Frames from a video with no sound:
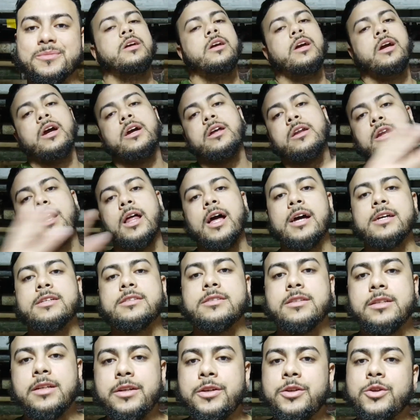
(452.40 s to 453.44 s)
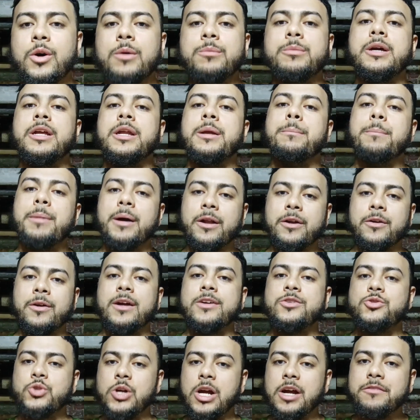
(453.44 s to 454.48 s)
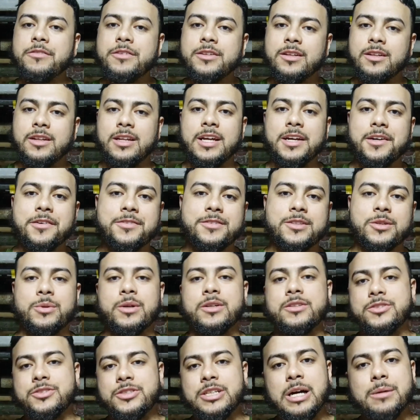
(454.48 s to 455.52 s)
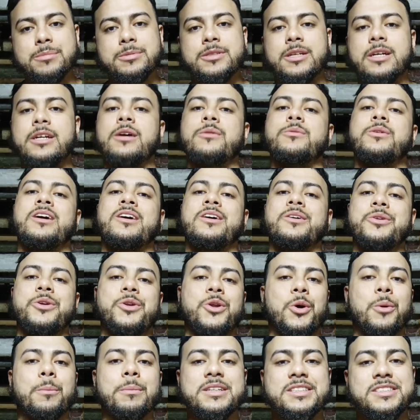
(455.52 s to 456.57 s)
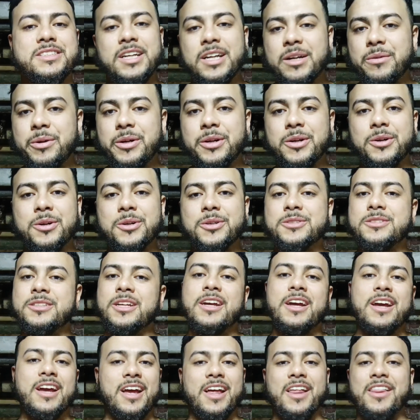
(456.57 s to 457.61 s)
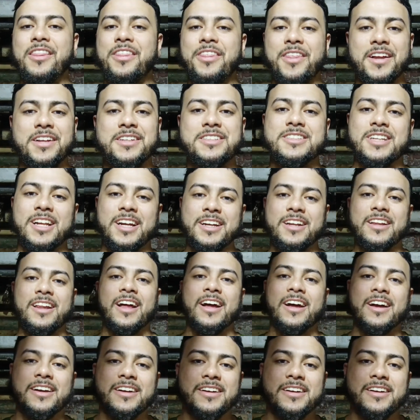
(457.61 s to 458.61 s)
And lastly, I'm getting better at driving the lift around the job site, around, materials and things like that.